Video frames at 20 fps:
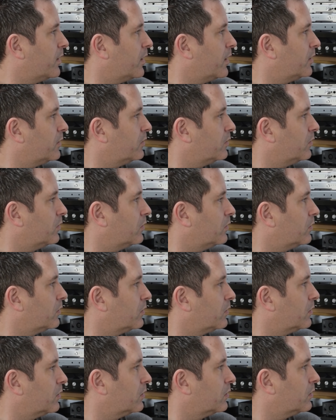
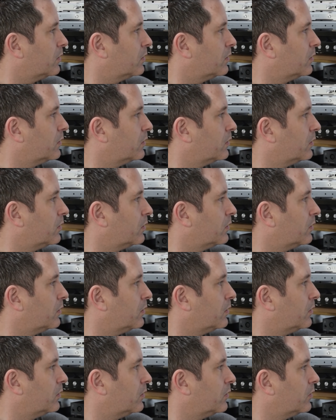Analog.
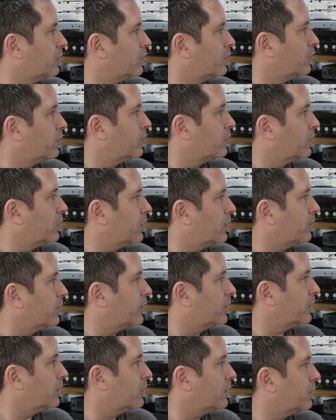Where are
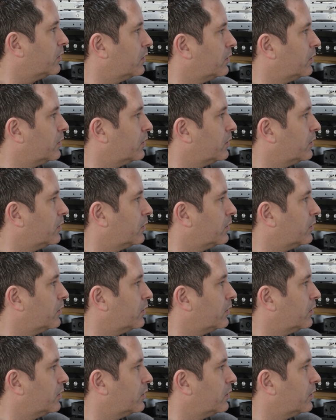we?